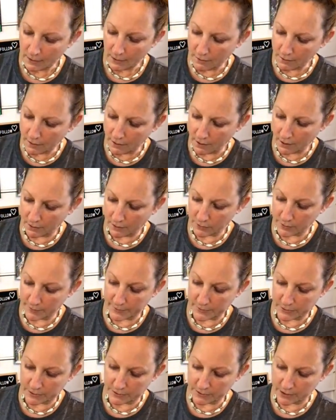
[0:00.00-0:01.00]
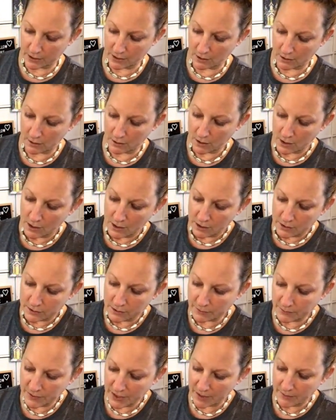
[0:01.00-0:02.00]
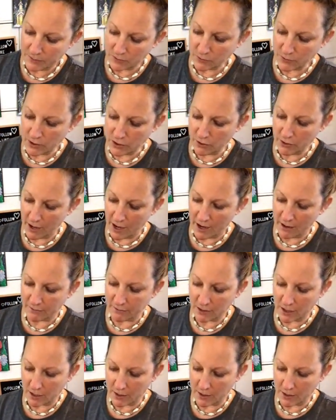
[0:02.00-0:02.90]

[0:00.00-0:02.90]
what am I trying to say here? Sometimes when you have